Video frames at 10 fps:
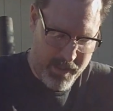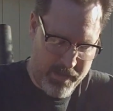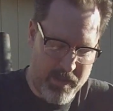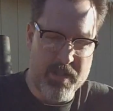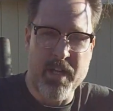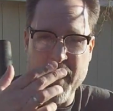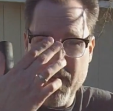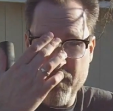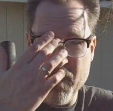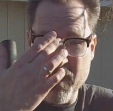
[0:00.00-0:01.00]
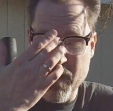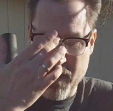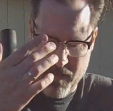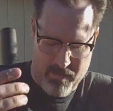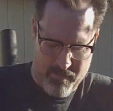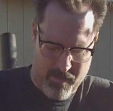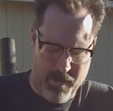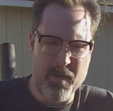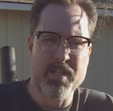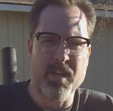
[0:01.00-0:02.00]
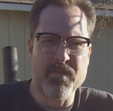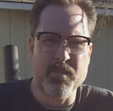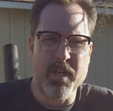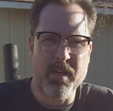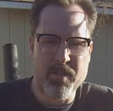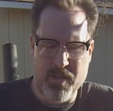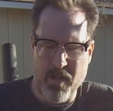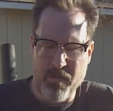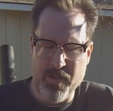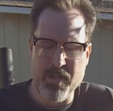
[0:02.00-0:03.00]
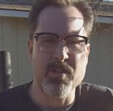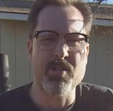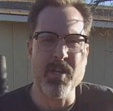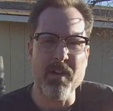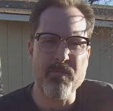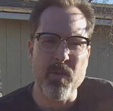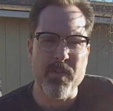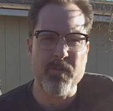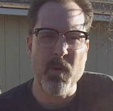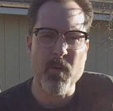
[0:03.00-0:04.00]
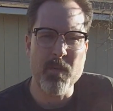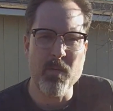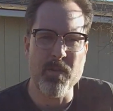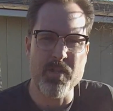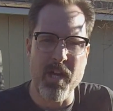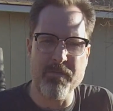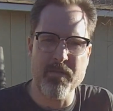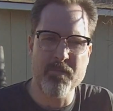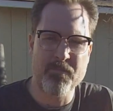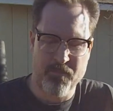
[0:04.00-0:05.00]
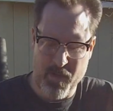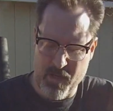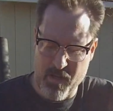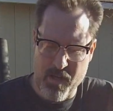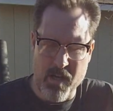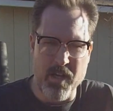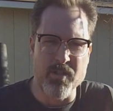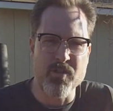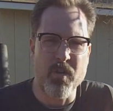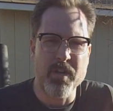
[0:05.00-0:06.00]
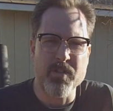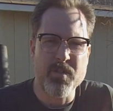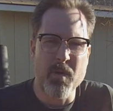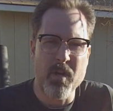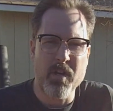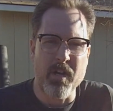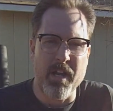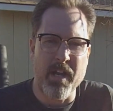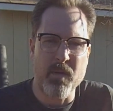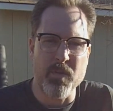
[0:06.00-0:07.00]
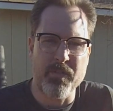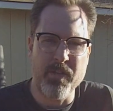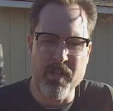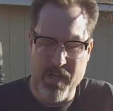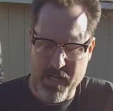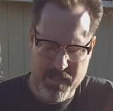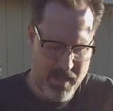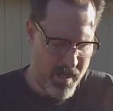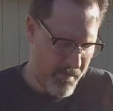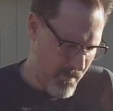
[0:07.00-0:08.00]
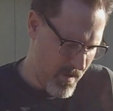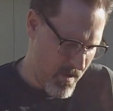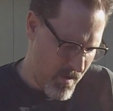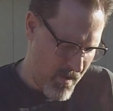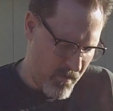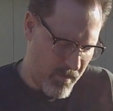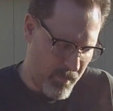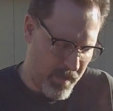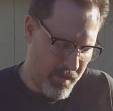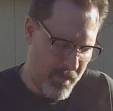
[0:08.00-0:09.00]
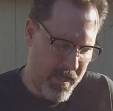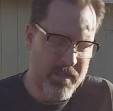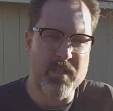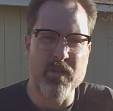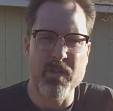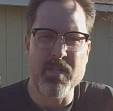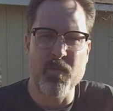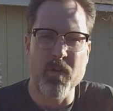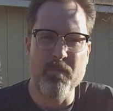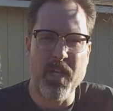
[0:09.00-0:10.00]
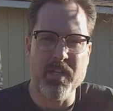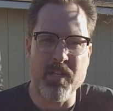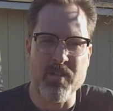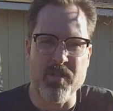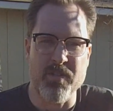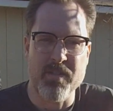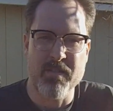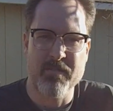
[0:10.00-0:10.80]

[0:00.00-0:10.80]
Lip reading: to get this cut up and have myself some dinner. So this is Jeff with Smoked Meat with Jeff. Enjoy your smoker, and I will see you next time when we get back to doing some more meat dishes.